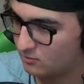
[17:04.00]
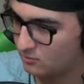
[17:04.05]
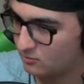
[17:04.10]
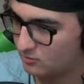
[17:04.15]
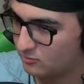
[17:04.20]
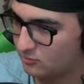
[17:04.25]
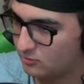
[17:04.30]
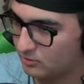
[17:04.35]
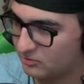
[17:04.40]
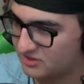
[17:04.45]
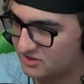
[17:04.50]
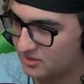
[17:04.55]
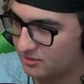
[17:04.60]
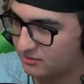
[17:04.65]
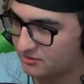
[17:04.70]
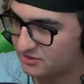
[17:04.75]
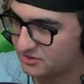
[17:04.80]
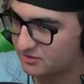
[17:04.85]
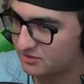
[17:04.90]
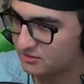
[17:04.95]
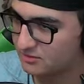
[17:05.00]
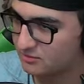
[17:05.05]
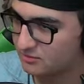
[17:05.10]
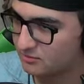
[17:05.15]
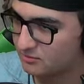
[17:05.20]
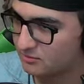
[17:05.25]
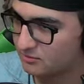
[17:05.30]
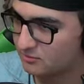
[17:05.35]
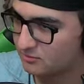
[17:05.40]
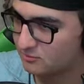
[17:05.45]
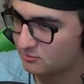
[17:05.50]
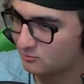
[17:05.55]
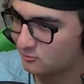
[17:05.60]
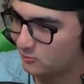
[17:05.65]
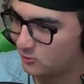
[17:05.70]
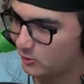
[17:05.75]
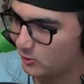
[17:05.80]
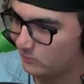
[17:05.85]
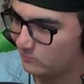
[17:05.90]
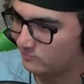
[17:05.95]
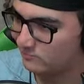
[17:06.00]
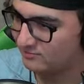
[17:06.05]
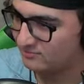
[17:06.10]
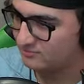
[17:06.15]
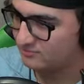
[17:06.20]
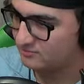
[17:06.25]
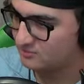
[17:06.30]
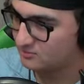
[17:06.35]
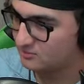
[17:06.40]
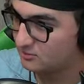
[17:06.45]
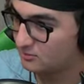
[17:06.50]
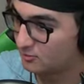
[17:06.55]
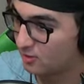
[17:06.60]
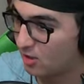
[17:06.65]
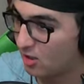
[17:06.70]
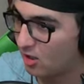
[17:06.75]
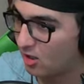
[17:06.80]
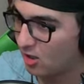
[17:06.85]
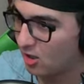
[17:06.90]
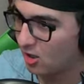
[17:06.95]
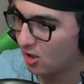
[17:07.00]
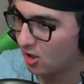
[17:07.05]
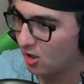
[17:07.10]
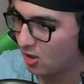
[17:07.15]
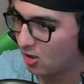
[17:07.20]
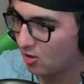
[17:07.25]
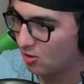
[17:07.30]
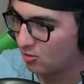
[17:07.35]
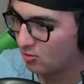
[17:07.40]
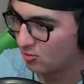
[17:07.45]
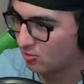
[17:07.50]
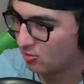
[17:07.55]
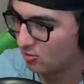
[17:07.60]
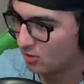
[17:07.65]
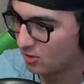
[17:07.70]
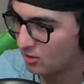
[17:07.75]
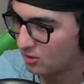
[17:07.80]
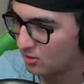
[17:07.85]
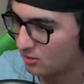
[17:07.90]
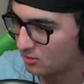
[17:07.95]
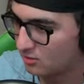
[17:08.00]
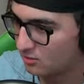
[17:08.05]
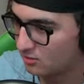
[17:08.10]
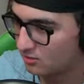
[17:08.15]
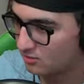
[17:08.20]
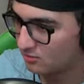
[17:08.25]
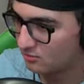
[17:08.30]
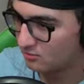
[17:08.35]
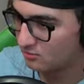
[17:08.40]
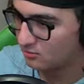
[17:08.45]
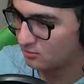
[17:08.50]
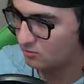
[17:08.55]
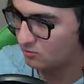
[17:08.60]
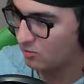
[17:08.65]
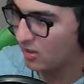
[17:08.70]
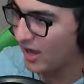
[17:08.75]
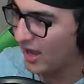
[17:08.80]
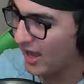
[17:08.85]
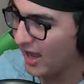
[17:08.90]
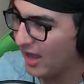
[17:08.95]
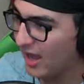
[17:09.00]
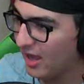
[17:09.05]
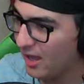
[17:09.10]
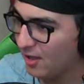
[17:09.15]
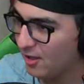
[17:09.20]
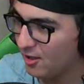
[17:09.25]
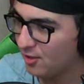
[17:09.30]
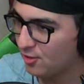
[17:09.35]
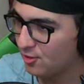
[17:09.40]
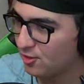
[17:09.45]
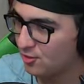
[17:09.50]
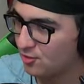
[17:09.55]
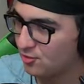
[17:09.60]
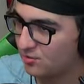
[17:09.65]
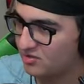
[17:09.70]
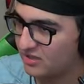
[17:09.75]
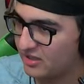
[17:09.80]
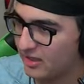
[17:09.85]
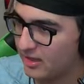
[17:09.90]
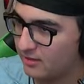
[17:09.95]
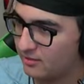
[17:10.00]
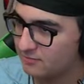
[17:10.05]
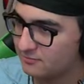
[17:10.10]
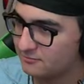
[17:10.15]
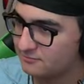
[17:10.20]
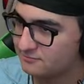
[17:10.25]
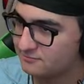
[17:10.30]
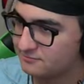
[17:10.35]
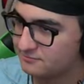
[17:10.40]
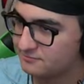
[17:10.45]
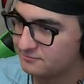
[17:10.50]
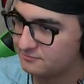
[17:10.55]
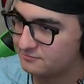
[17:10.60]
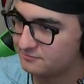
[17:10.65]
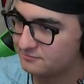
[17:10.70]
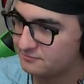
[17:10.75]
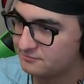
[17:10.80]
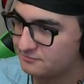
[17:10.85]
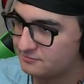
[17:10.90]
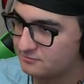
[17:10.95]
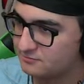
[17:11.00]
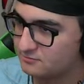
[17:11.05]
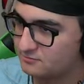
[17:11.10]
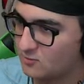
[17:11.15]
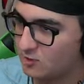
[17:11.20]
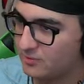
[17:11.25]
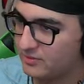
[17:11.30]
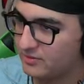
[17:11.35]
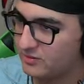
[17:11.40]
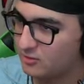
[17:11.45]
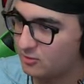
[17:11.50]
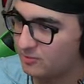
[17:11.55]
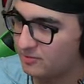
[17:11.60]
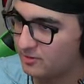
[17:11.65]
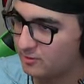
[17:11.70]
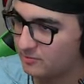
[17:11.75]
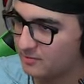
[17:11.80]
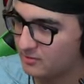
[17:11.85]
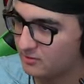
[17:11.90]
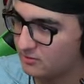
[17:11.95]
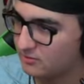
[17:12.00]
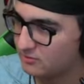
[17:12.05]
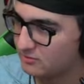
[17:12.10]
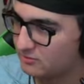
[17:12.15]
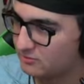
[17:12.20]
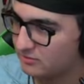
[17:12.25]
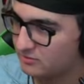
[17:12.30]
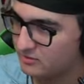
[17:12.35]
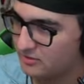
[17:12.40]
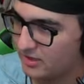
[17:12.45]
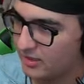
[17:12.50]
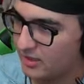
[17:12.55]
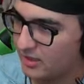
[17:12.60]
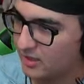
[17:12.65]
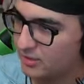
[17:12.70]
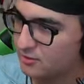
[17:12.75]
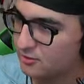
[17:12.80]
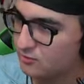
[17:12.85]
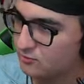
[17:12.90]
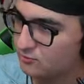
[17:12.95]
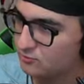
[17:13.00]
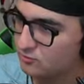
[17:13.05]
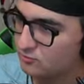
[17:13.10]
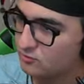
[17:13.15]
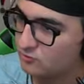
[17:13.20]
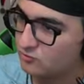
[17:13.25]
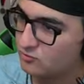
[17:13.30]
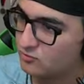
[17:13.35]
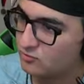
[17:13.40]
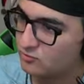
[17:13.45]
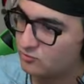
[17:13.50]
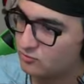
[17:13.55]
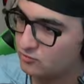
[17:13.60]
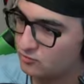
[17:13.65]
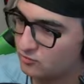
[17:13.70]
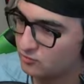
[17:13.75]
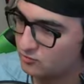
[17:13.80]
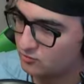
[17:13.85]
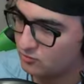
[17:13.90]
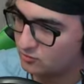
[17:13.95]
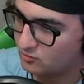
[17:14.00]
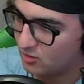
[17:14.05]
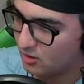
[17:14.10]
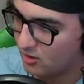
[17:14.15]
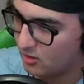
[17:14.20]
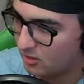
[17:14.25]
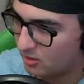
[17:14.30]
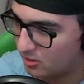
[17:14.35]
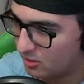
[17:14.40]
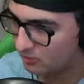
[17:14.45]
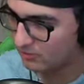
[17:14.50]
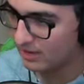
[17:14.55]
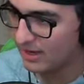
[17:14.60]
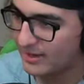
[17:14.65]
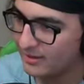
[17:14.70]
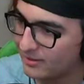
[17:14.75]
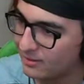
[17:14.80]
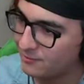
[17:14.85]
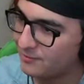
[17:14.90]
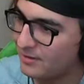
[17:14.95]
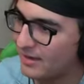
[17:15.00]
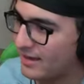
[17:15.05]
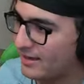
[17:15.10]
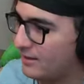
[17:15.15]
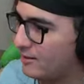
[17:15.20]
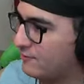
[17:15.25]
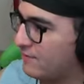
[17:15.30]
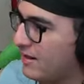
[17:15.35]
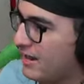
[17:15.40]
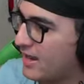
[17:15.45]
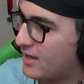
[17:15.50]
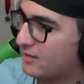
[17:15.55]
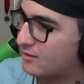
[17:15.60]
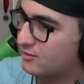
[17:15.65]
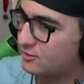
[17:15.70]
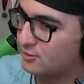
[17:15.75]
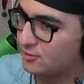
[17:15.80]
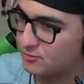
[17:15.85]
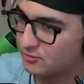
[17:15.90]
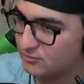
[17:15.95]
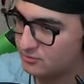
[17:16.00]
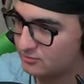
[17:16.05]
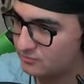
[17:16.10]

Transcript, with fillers: Ooh, that was close. Oh, no. Whoa. Okay. Open, open, open. Thank you. All right, all right, all right. Cool.